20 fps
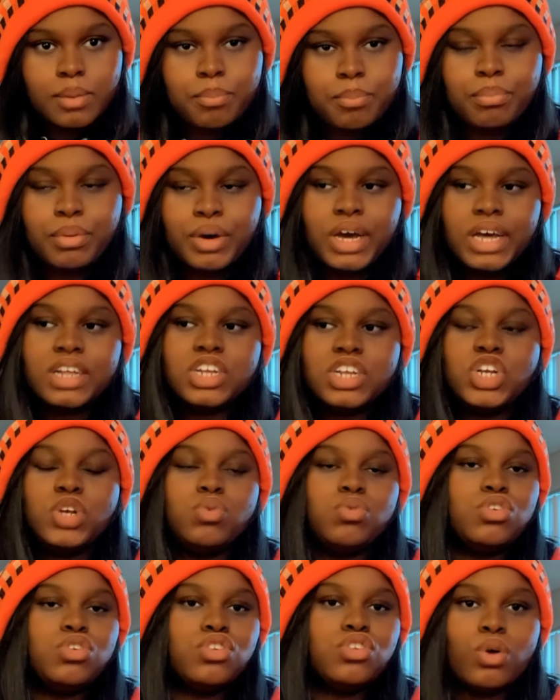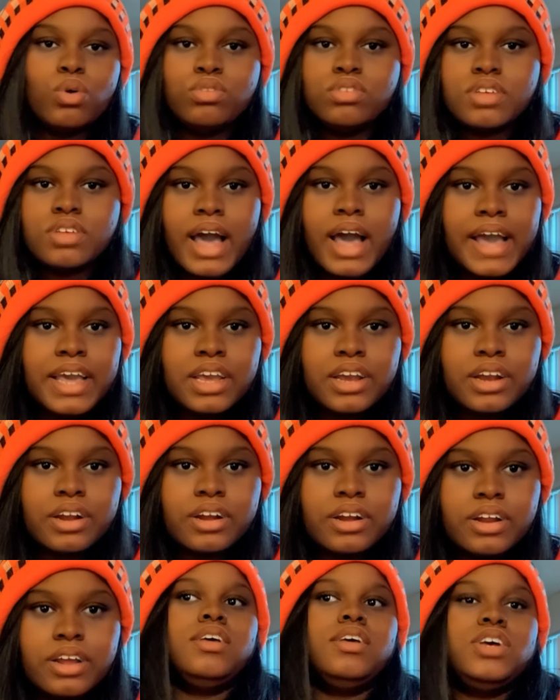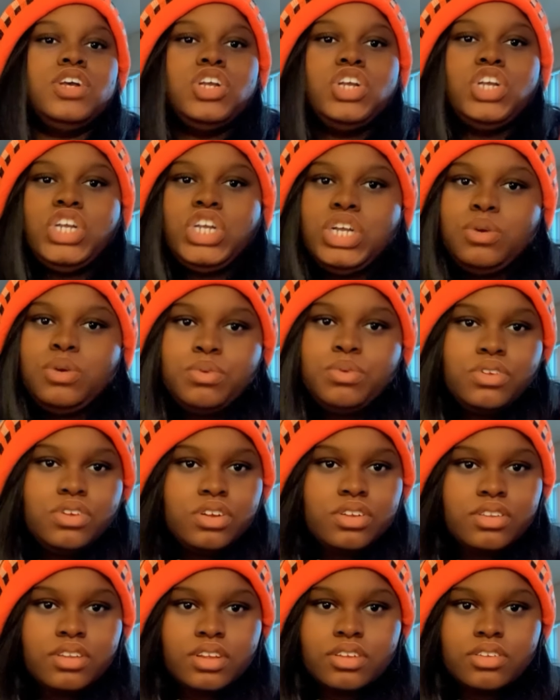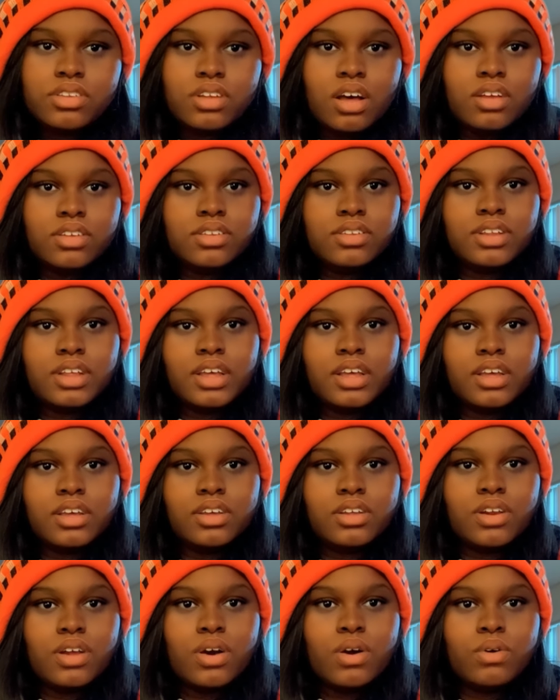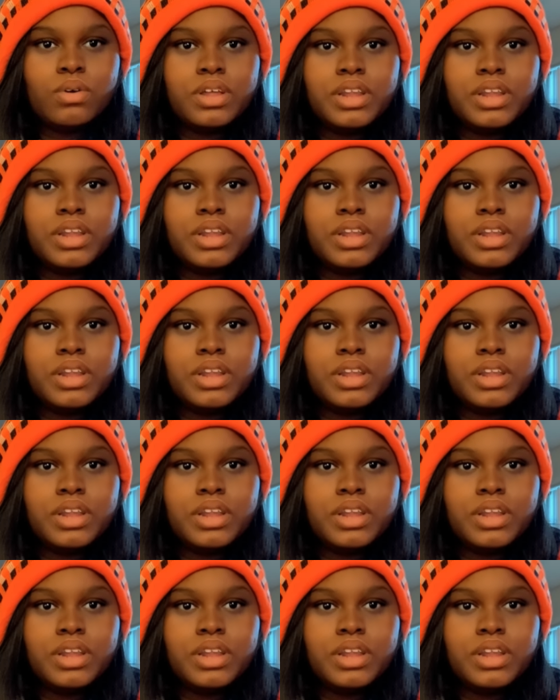But she was so tired, she was just exhausted, you know?